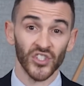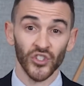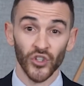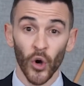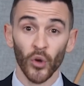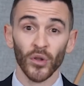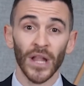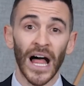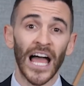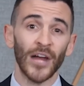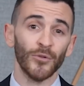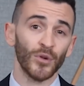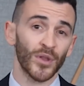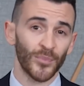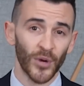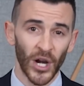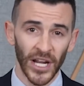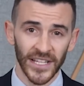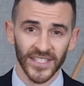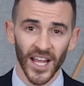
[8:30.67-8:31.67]
No Lie with
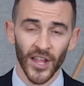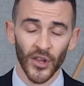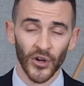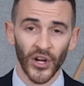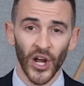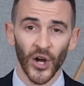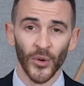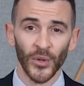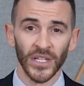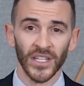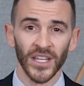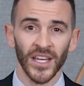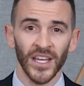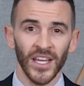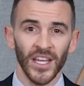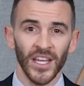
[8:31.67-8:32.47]
Brian Tyler Cohen.